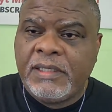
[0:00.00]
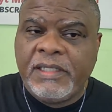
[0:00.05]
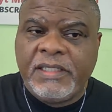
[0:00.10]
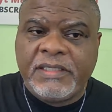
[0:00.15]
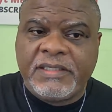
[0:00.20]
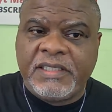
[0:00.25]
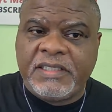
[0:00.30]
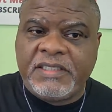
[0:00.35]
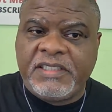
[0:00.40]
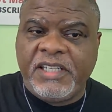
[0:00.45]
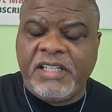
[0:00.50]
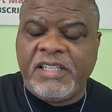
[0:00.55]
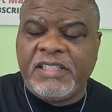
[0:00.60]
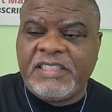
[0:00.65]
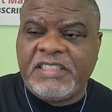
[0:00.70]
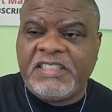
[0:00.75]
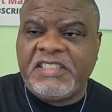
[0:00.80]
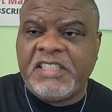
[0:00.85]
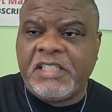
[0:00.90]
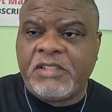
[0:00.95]
his
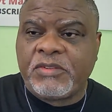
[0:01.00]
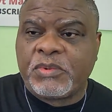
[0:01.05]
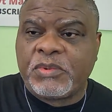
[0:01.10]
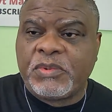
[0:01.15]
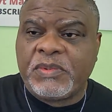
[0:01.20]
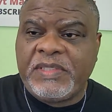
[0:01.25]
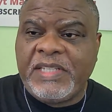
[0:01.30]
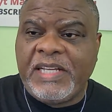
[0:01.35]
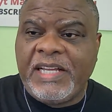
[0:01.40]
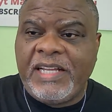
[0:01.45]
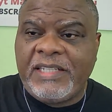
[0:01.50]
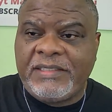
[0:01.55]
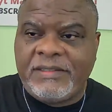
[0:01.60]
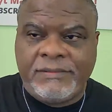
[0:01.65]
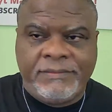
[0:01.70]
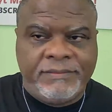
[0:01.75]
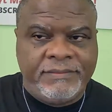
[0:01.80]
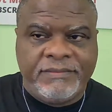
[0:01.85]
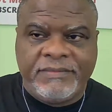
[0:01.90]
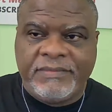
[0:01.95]
attorney general that
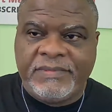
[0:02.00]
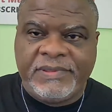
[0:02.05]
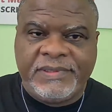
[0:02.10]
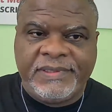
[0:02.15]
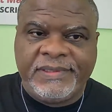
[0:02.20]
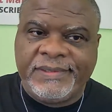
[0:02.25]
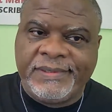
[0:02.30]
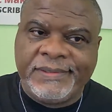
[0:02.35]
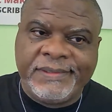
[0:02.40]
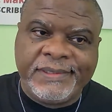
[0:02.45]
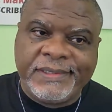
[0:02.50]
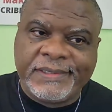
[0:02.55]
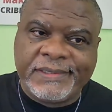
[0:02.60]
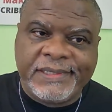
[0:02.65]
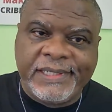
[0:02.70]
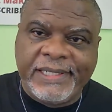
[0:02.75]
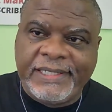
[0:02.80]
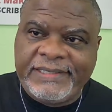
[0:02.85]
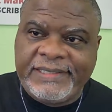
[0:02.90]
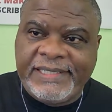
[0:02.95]
mm, looks
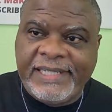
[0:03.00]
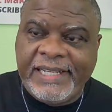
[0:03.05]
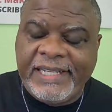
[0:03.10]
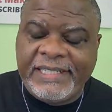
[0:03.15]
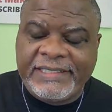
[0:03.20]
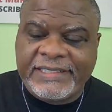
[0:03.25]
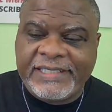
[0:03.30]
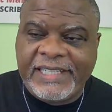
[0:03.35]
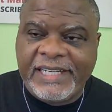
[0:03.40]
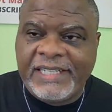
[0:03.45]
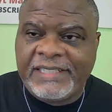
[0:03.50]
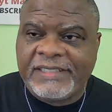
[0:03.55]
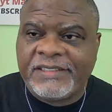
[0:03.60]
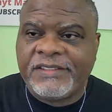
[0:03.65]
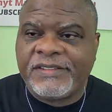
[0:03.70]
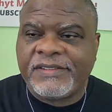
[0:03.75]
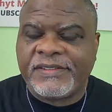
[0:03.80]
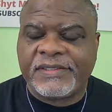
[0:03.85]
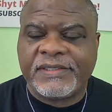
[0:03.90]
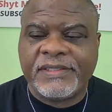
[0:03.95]
like Dan
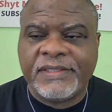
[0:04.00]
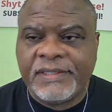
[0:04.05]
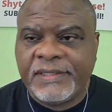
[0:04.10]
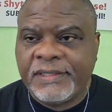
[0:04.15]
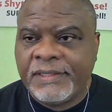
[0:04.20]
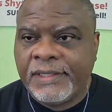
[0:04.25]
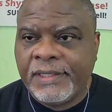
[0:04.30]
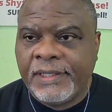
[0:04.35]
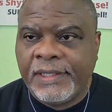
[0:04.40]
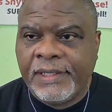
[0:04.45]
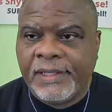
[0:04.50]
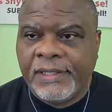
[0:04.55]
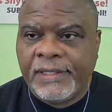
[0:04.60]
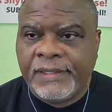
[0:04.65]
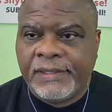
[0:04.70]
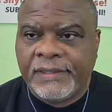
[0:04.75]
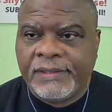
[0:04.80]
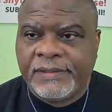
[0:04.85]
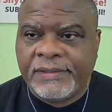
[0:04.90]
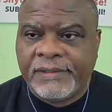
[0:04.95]
Conners
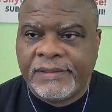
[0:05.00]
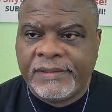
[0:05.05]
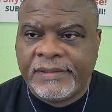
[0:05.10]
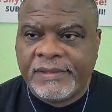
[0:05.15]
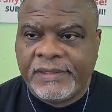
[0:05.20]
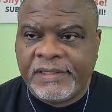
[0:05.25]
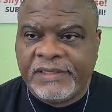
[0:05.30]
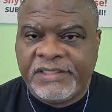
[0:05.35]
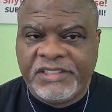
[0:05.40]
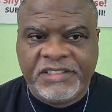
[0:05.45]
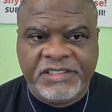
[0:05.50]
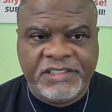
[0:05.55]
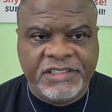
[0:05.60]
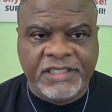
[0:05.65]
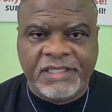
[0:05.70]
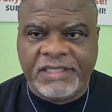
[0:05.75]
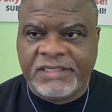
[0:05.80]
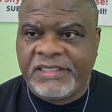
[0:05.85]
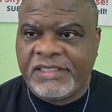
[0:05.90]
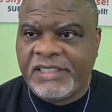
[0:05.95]
or
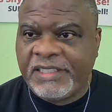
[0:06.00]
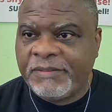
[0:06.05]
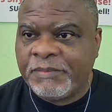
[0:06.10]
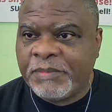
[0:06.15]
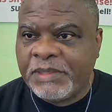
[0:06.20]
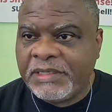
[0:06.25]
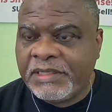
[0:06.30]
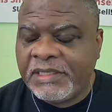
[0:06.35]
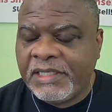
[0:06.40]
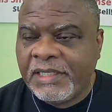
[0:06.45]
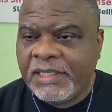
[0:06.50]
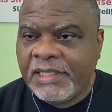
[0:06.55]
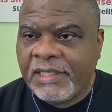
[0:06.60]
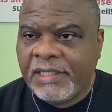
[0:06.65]
John Goodman,